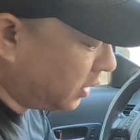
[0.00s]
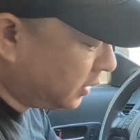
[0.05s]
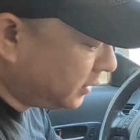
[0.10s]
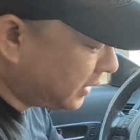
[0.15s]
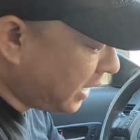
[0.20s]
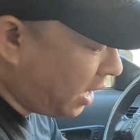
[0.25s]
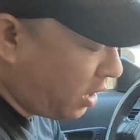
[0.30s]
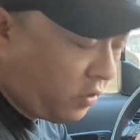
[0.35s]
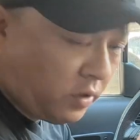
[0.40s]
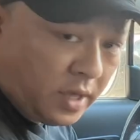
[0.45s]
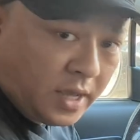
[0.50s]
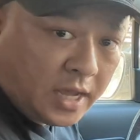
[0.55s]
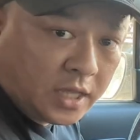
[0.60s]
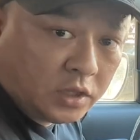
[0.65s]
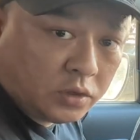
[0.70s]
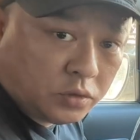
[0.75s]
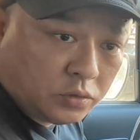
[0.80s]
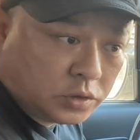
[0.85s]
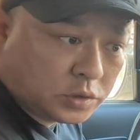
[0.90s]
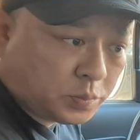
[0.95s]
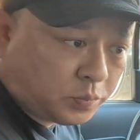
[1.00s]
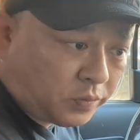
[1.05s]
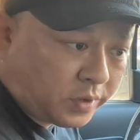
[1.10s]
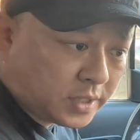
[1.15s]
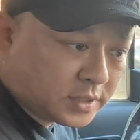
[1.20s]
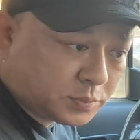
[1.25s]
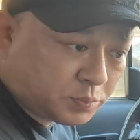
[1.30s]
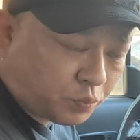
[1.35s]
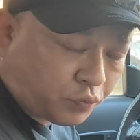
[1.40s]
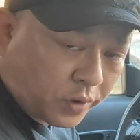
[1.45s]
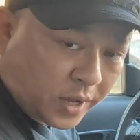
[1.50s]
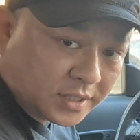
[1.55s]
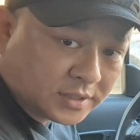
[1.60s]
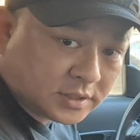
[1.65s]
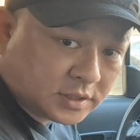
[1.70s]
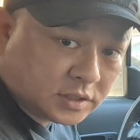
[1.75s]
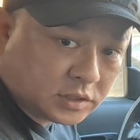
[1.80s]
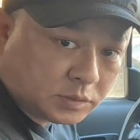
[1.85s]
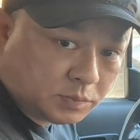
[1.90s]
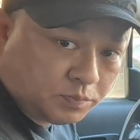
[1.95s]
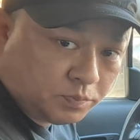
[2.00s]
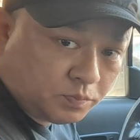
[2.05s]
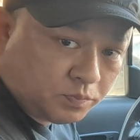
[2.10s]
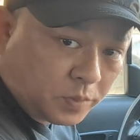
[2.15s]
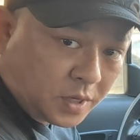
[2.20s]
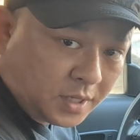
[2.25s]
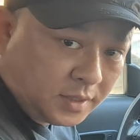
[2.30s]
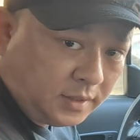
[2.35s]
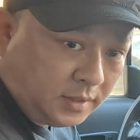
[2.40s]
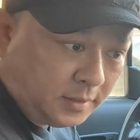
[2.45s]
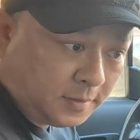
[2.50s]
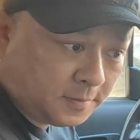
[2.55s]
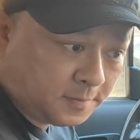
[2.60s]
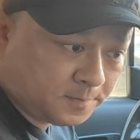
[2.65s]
Now all you got to do is press this button.